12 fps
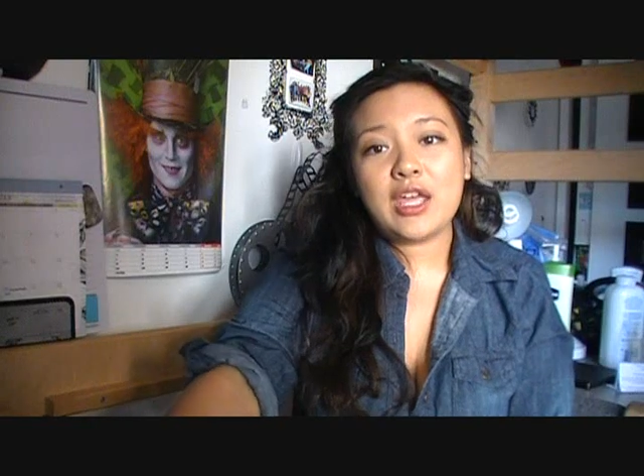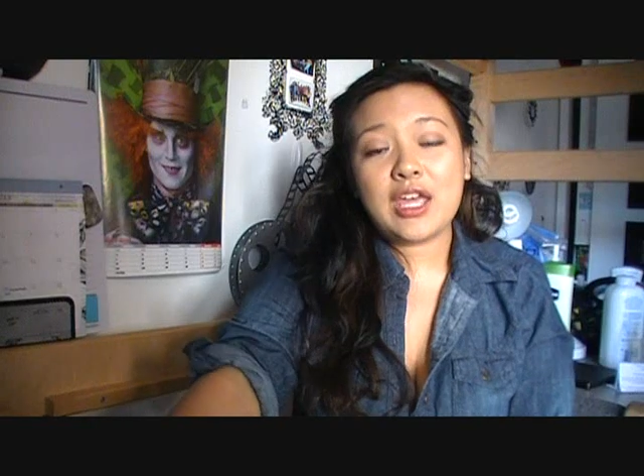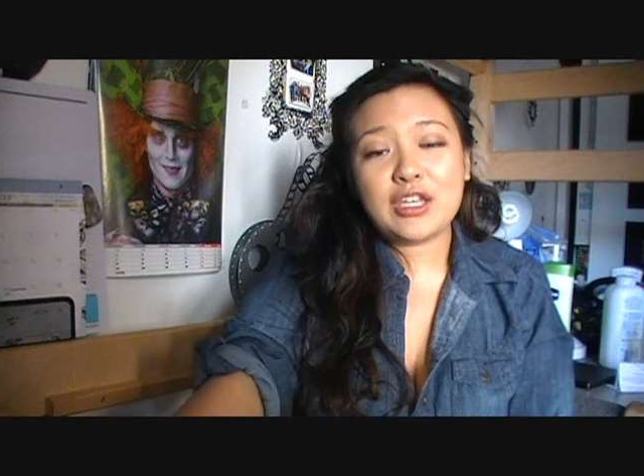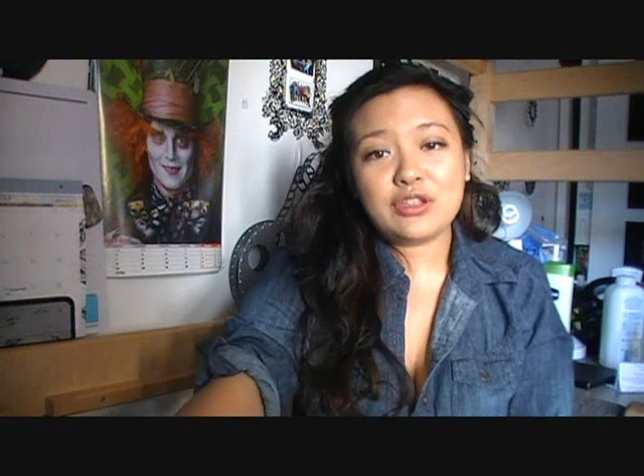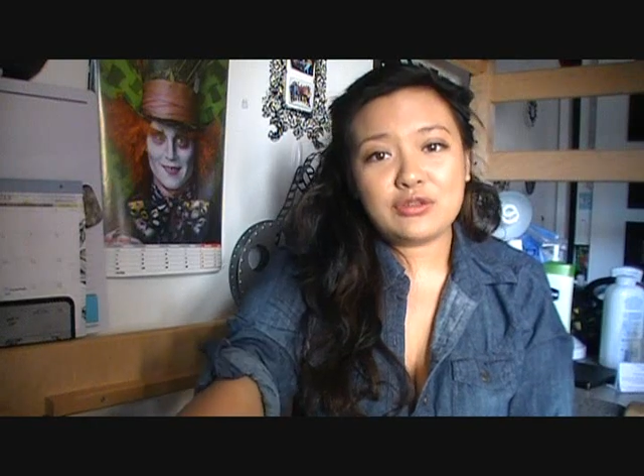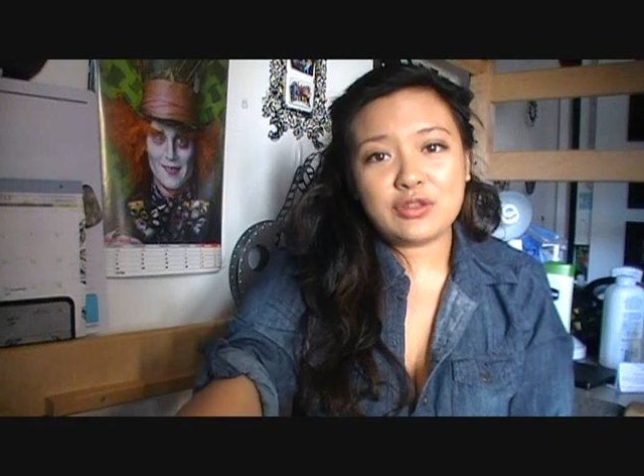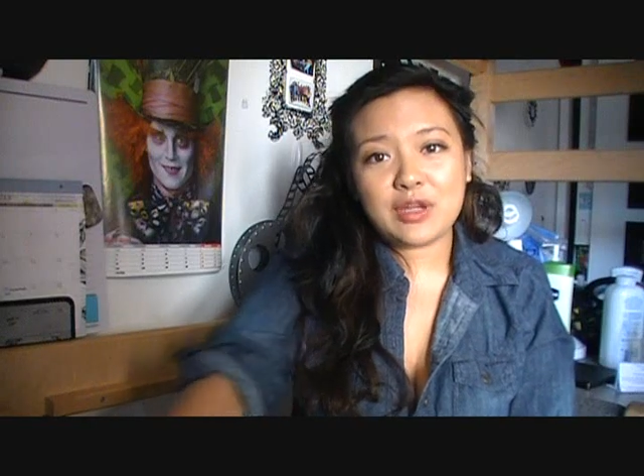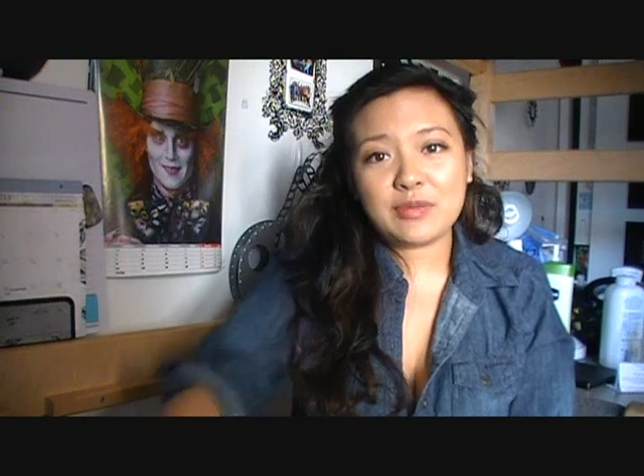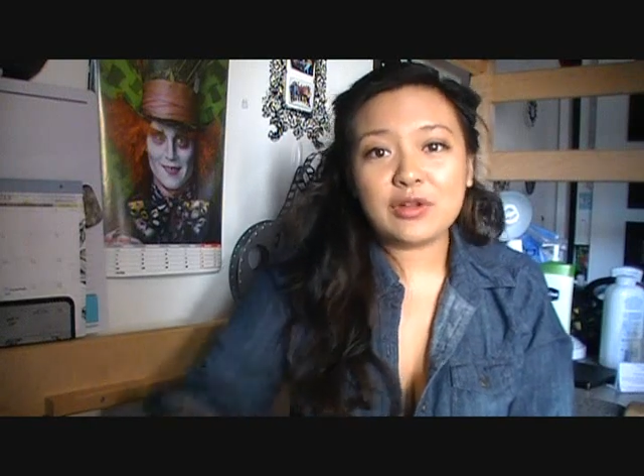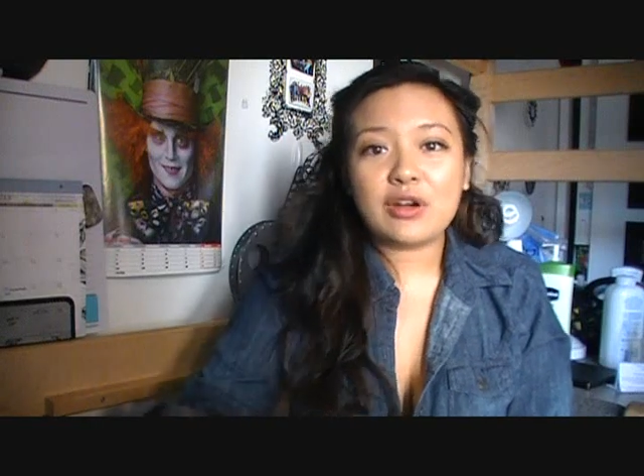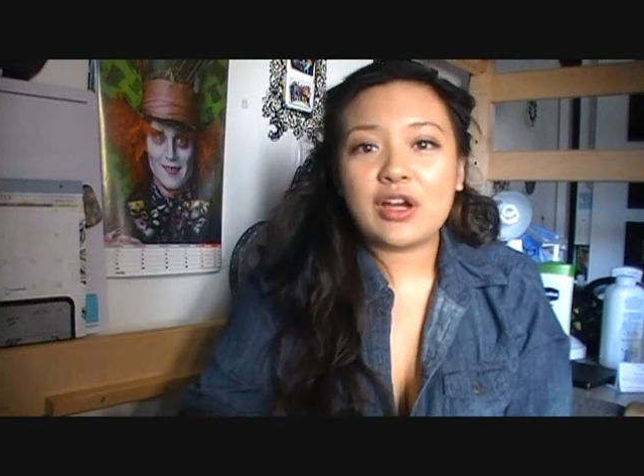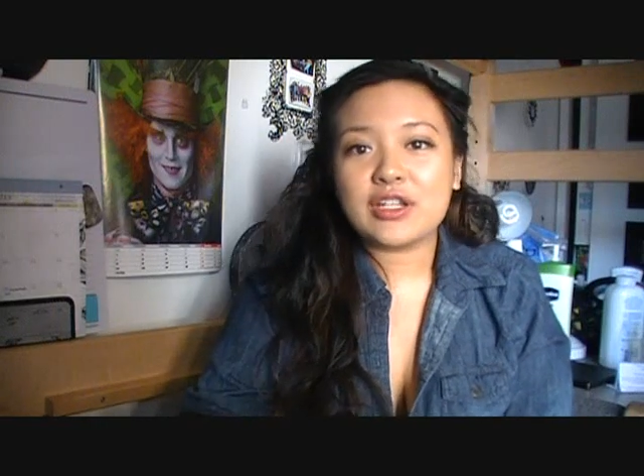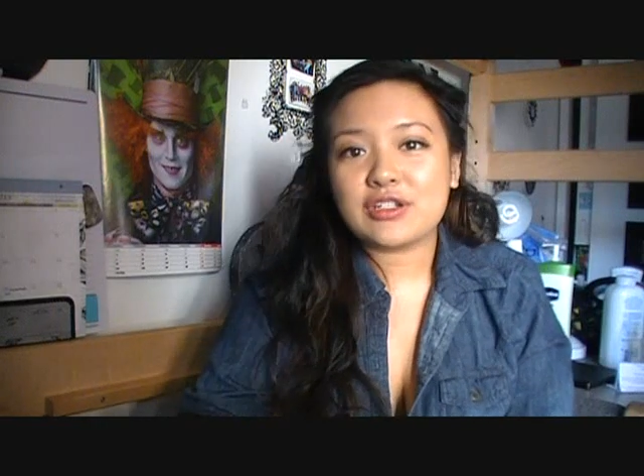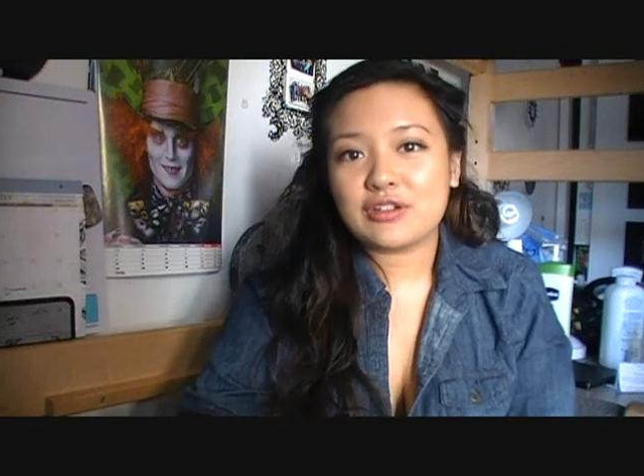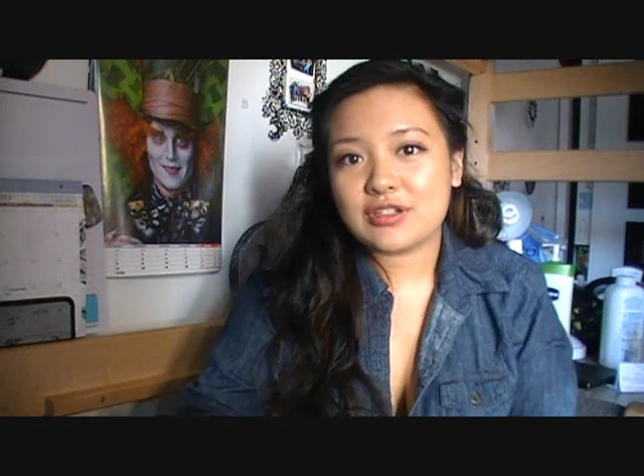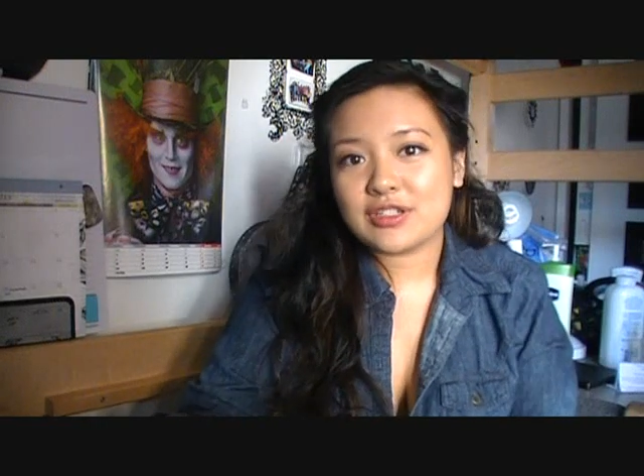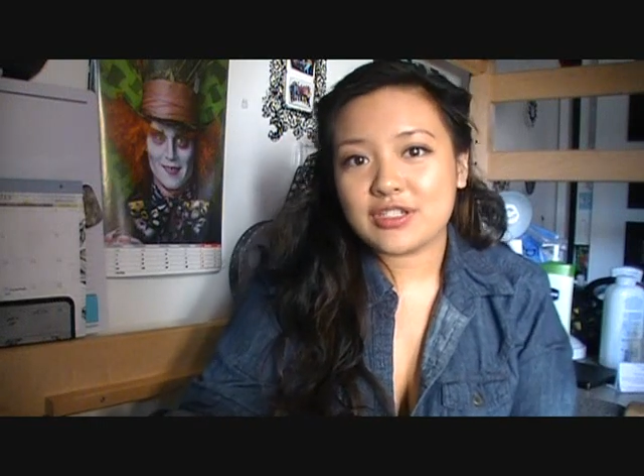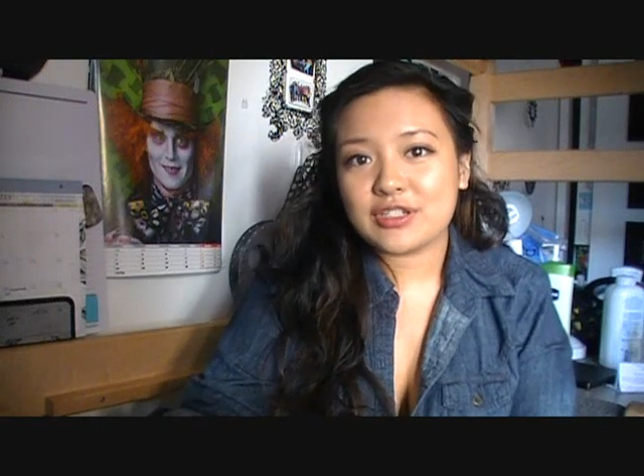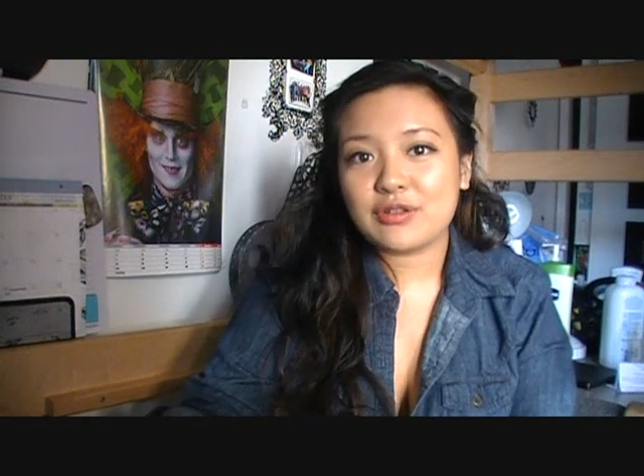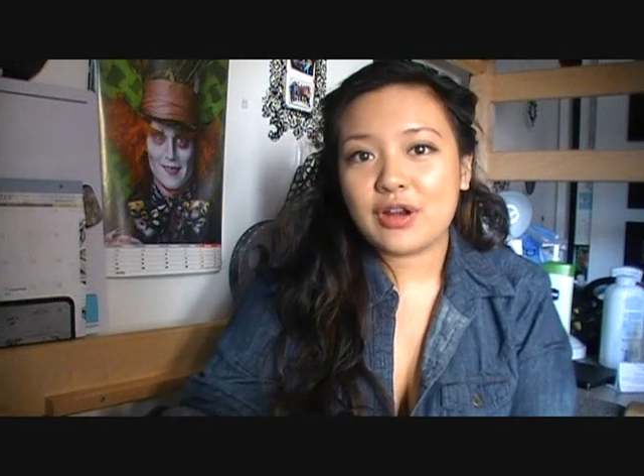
and you'll come across Ursula's